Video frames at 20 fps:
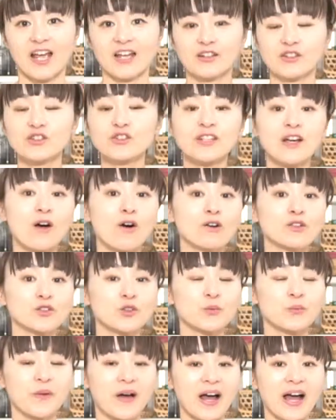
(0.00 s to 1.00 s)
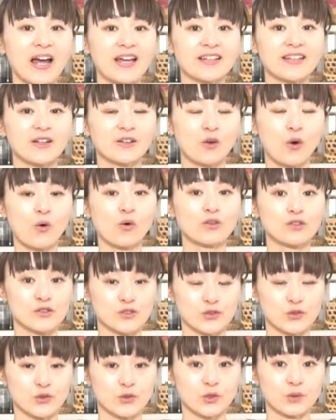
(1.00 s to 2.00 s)
And you can also buy the corn
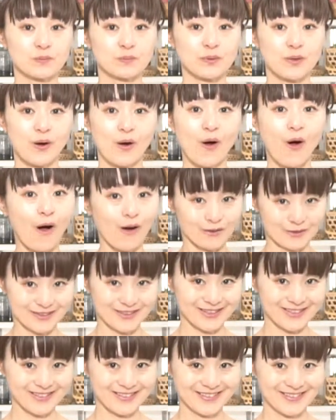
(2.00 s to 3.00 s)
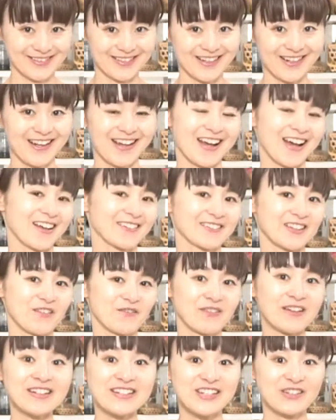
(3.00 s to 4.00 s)
soup hot at the
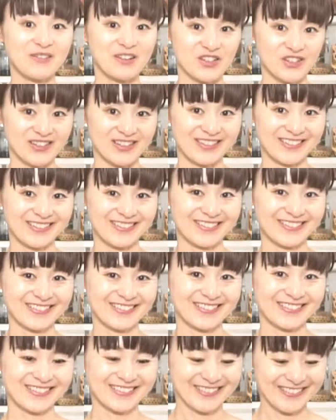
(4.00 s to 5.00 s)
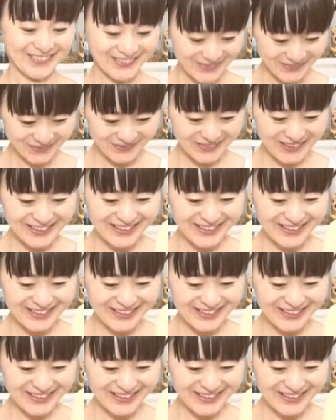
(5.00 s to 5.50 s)
vending machine. Oh,